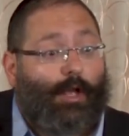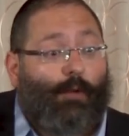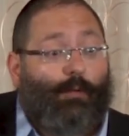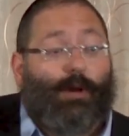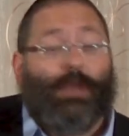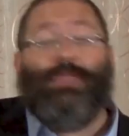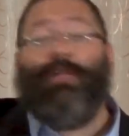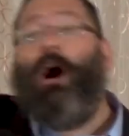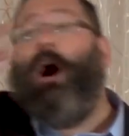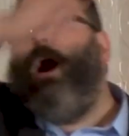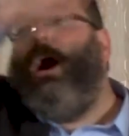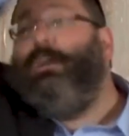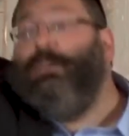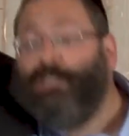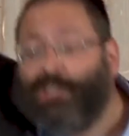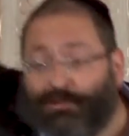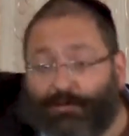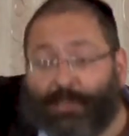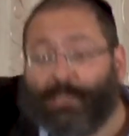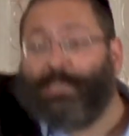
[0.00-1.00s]
with
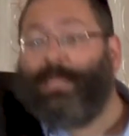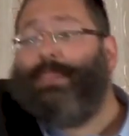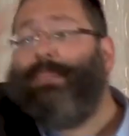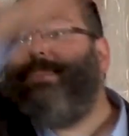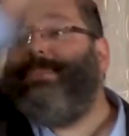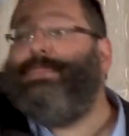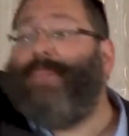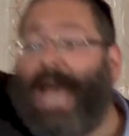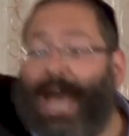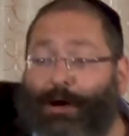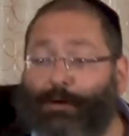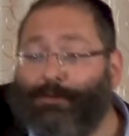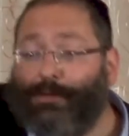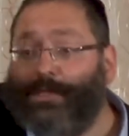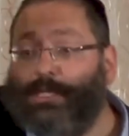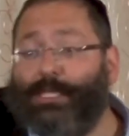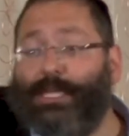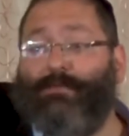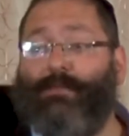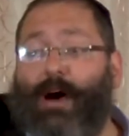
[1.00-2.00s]
hundreds and
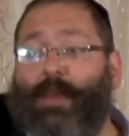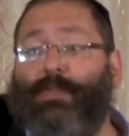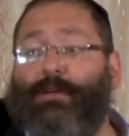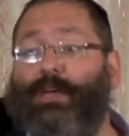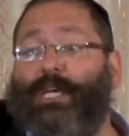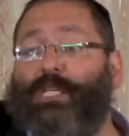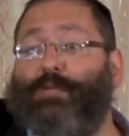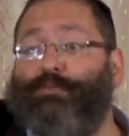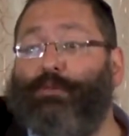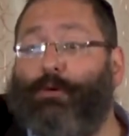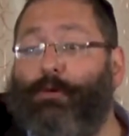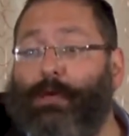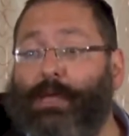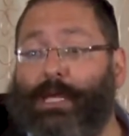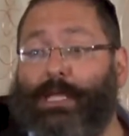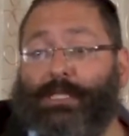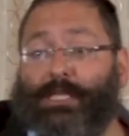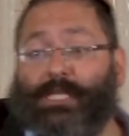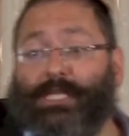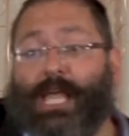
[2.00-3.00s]
thousands of other
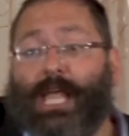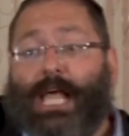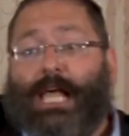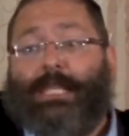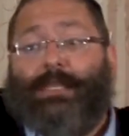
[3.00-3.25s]
experiences.